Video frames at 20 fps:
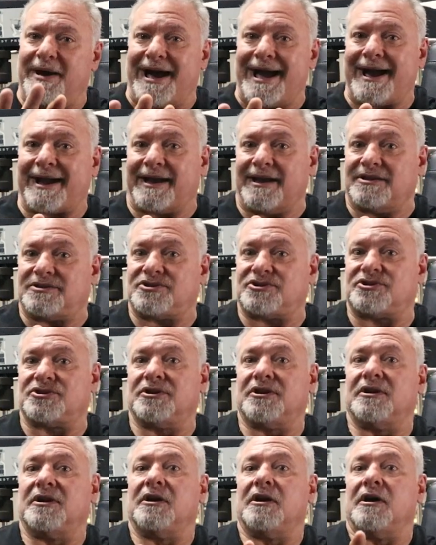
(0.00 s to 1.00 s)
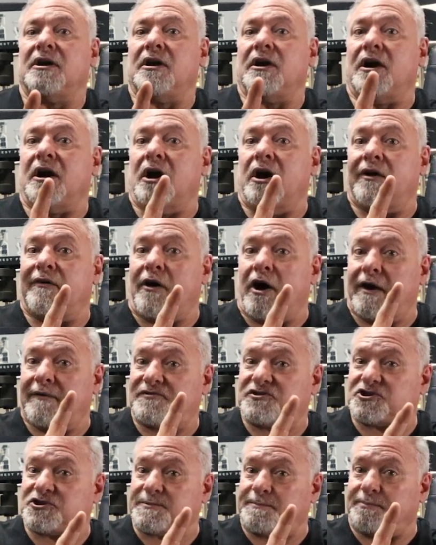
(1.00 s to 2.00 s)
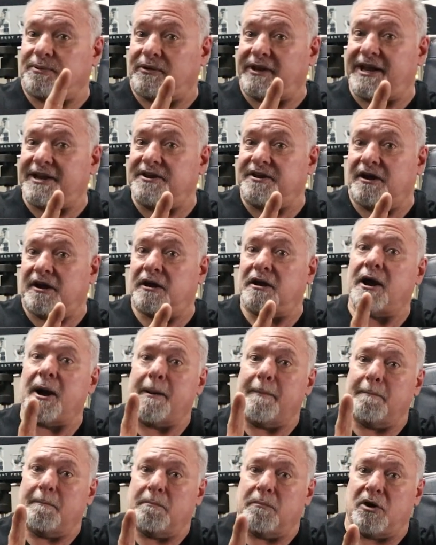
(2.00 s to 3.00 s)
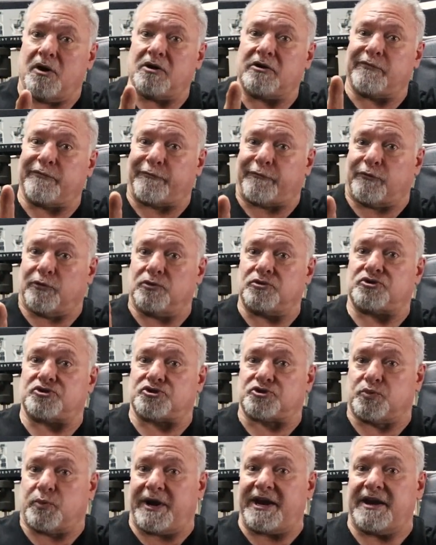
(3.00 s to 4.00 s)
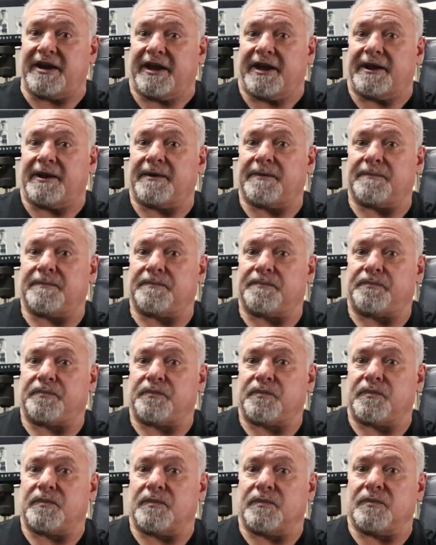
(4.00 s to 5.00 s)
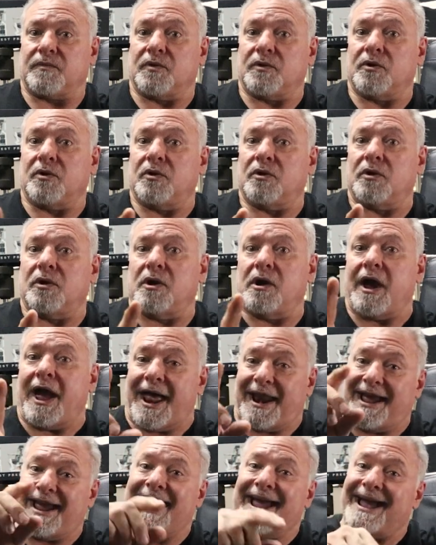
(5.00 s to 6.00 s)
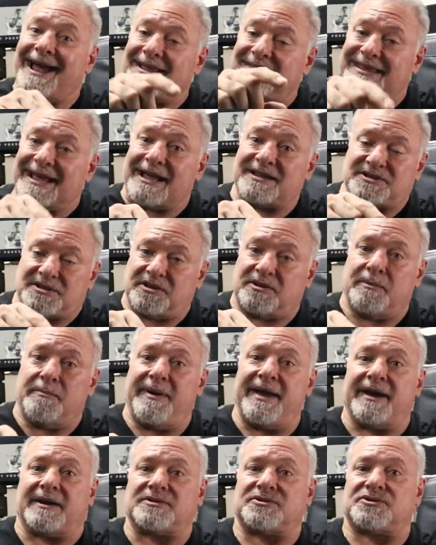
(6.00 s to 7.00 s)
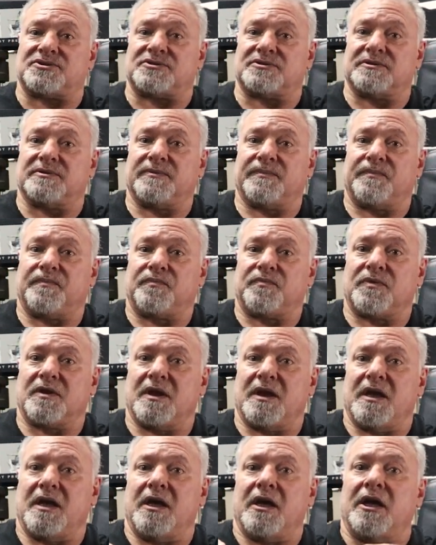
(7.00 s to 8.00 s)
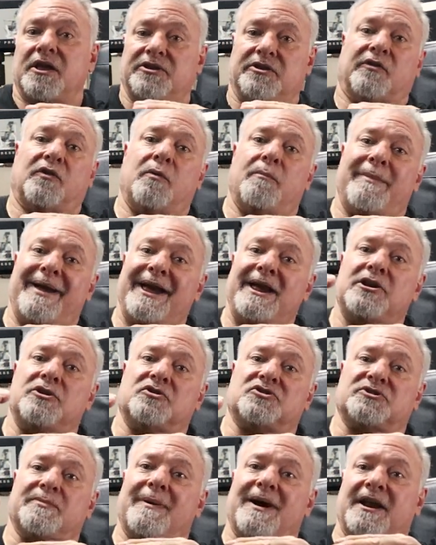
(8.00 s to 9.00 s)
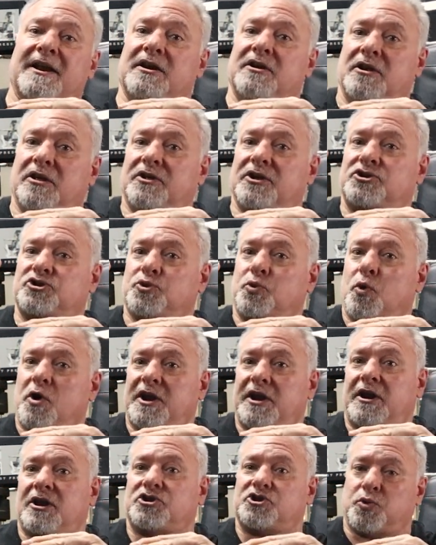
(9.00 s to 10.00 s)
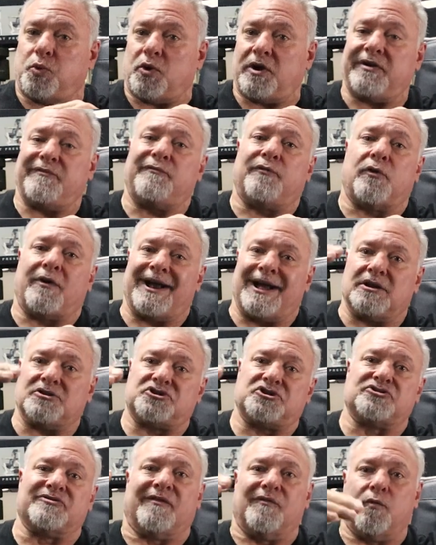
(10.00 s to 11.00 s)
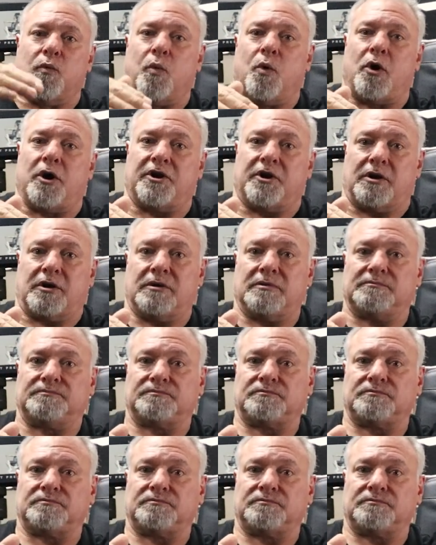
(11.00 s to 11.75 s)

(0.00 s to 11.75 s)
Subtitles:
packets of Splenda monk fruit sweetening, and I add that to the mix. The remainder is about another 20 to 24 ounces of water.